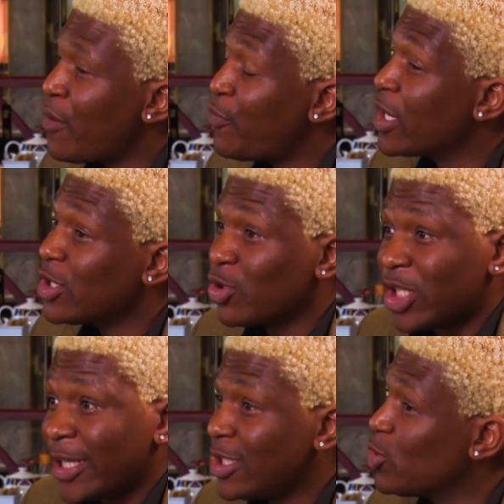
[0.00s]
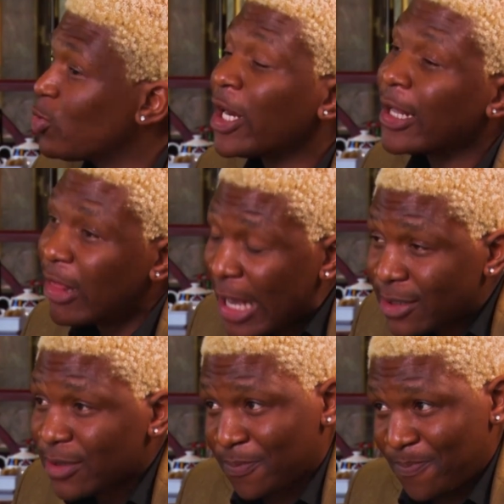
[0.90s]
African society is not like
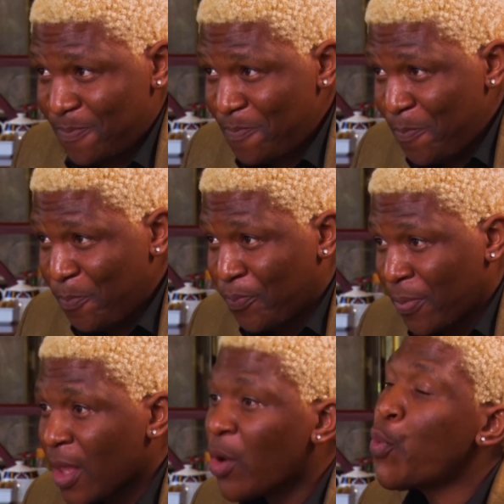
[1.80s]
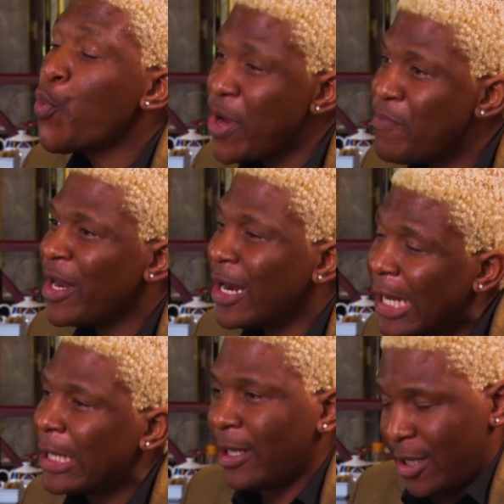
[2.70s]
that. Women
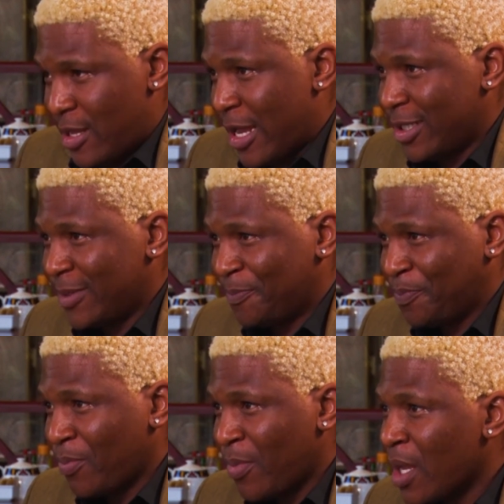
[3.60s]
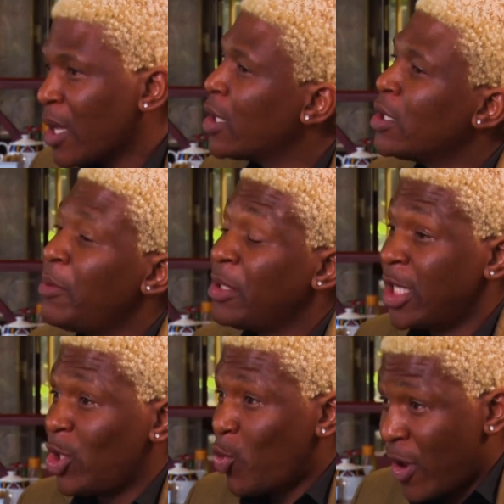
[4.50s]
are like that. Let me
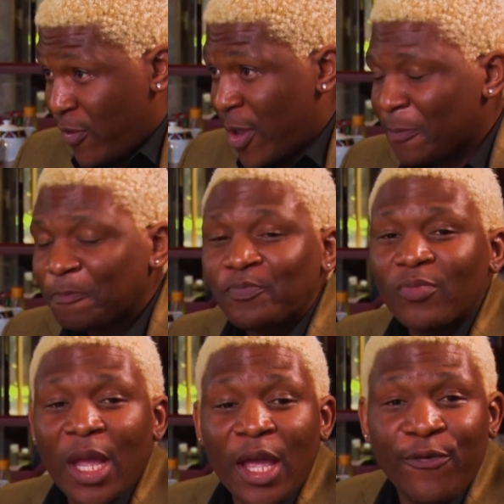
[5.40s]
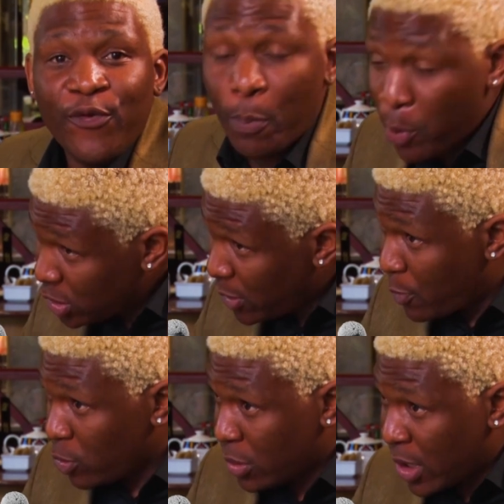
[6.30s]
tell you one thing. If you post
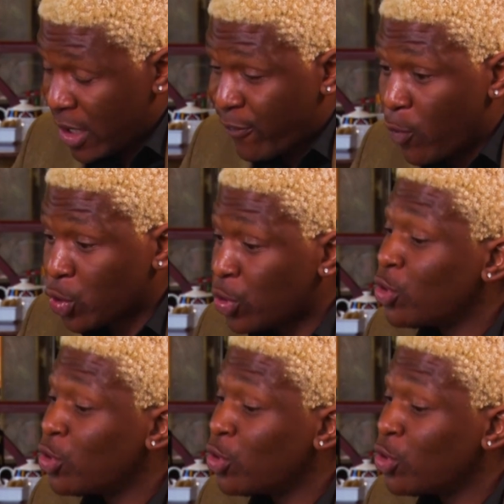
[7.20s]
a photo